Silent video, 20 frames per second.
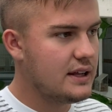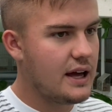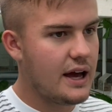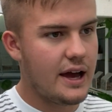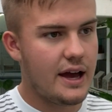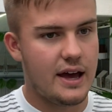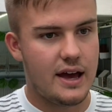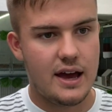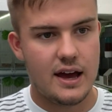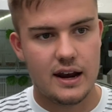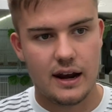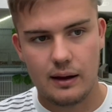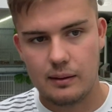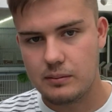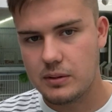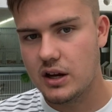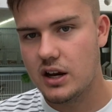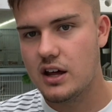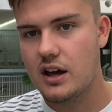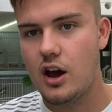and I'm
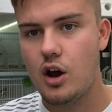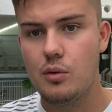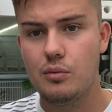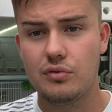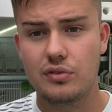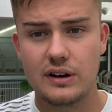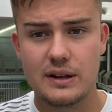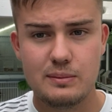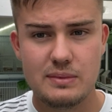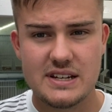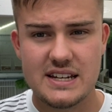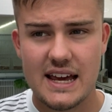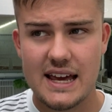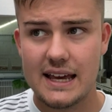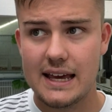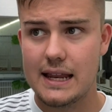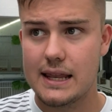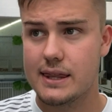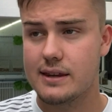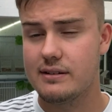going to hopefully be
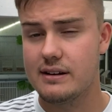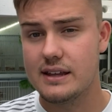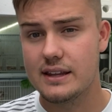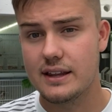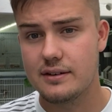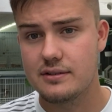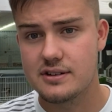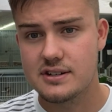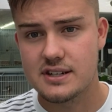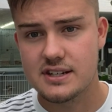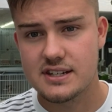taking 3 of those to